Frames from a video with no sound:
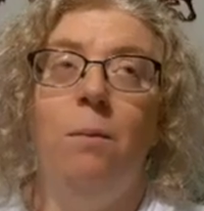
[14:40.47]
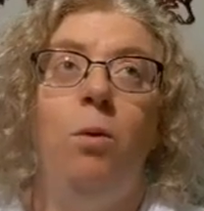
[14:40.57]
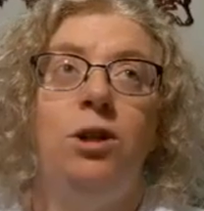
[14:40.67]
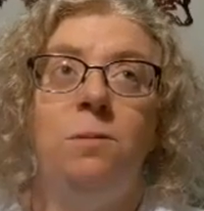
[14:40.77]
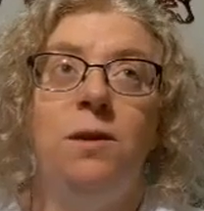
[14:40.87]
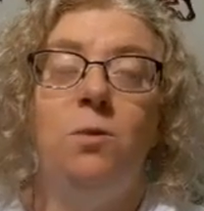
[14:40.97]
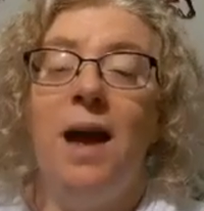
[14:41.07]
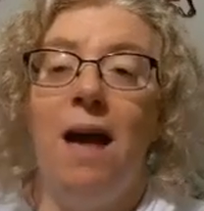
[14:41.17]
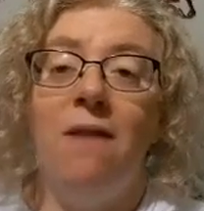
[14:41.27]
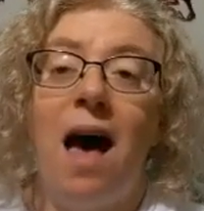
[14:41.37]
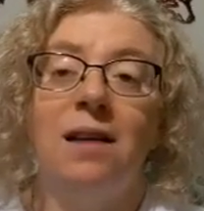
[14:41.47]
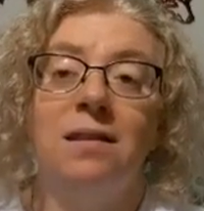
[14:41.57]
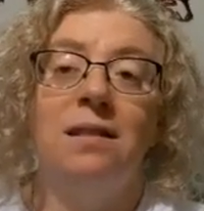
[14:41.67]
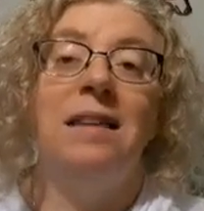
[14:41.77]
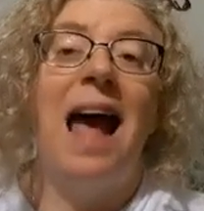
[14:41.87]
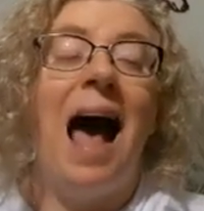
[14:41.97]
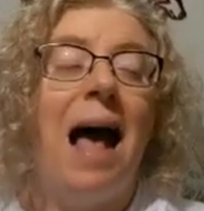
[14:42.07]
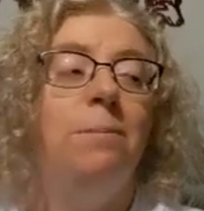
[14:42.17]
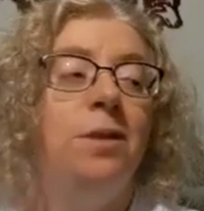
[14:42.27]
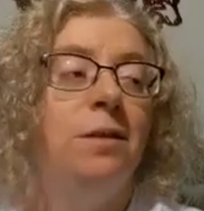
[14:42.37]
which means we have access to
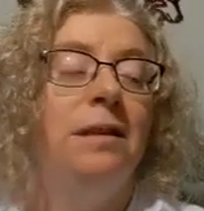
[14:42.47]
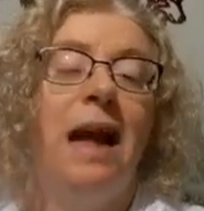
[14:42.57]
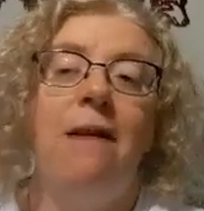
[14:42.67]
absolutely